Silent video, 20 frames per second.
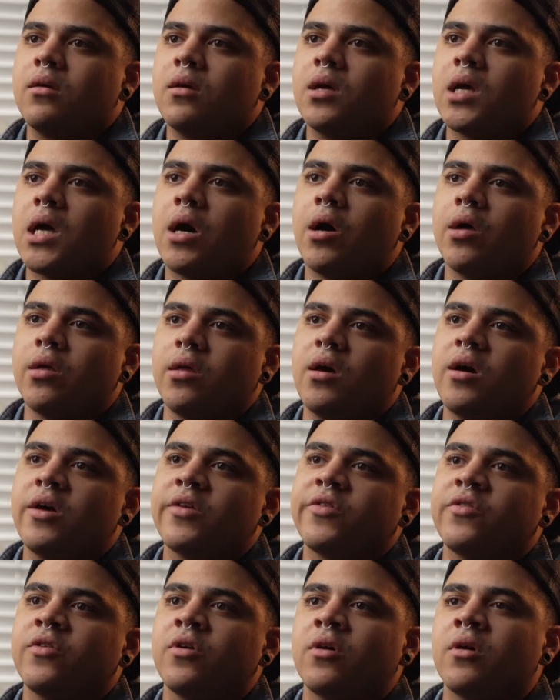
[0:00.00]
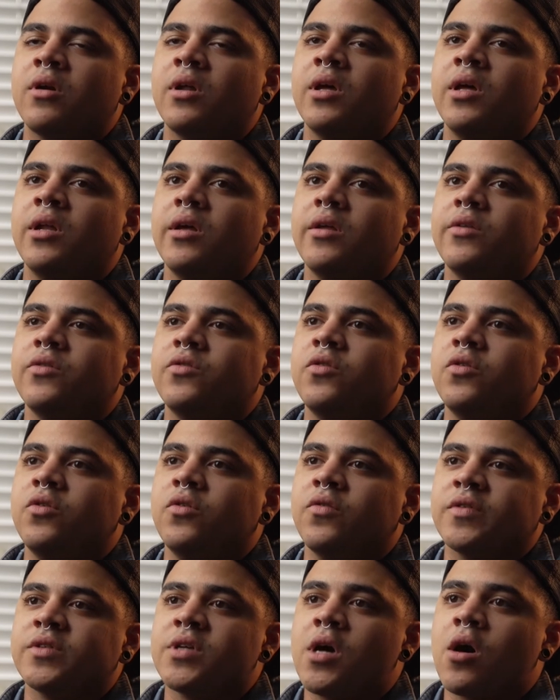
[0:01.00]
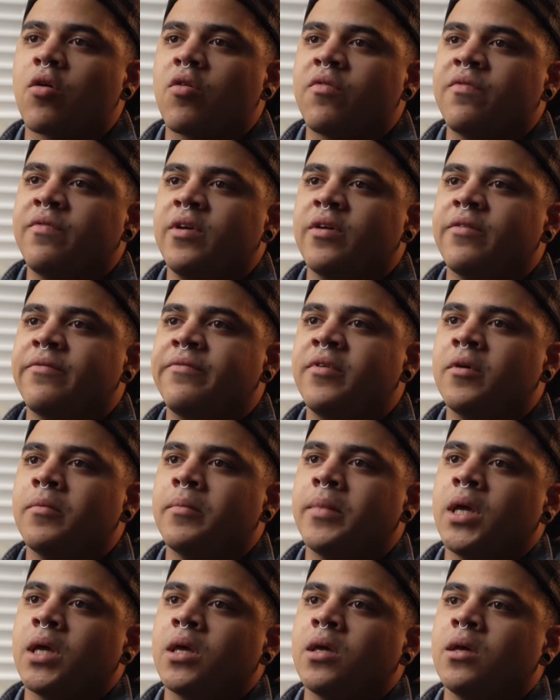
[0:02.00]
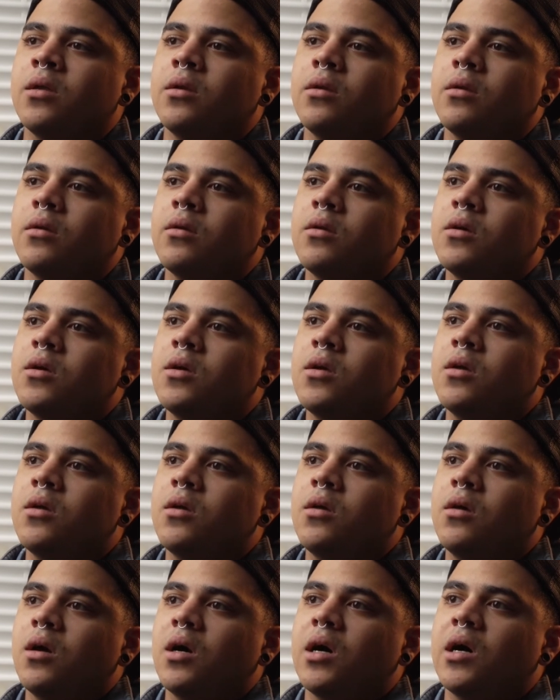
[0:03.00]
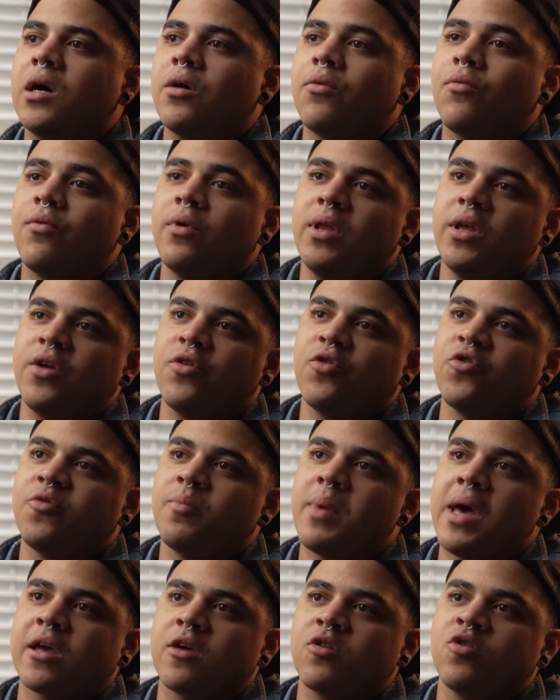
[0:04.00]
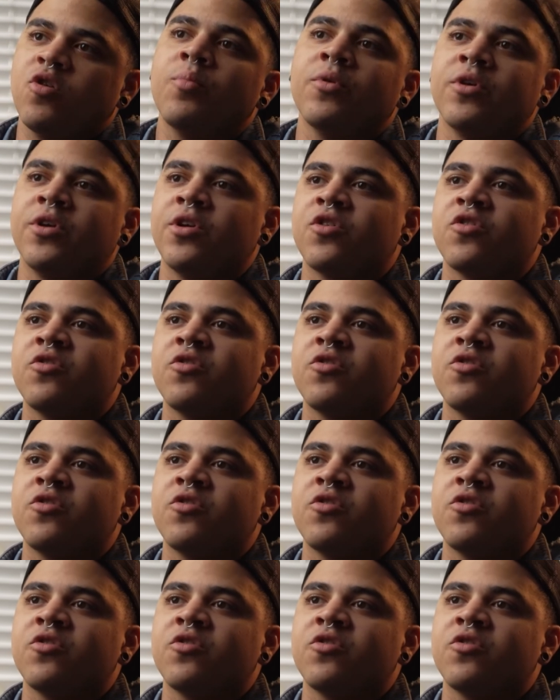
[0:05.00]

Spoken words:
how I got started into photography and filmmaking really goes back a couple years